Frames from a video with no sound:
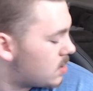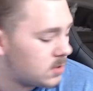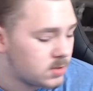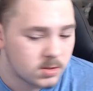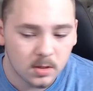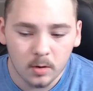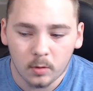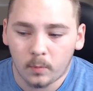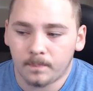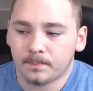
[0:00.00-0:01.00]

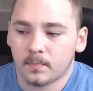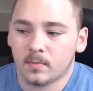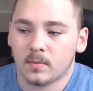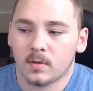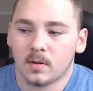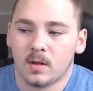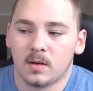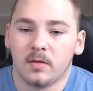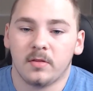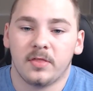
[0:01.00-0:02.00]
So
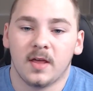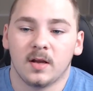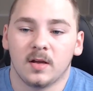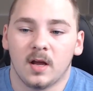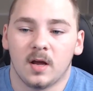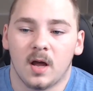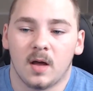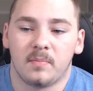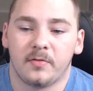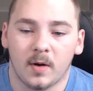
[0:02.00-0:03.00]
another thing
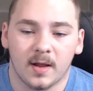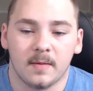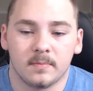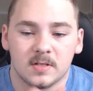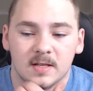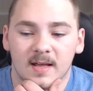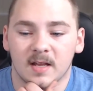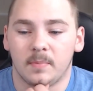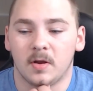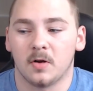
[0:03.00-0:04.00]
before I get to that
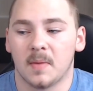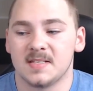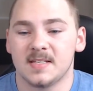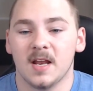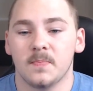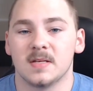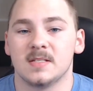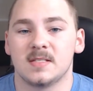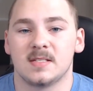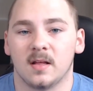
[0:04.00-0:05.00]
computer, my setup is
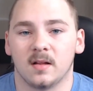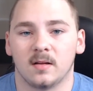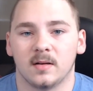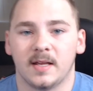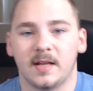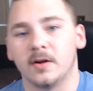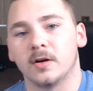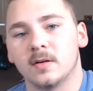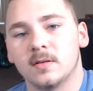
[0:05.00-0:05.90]
still here.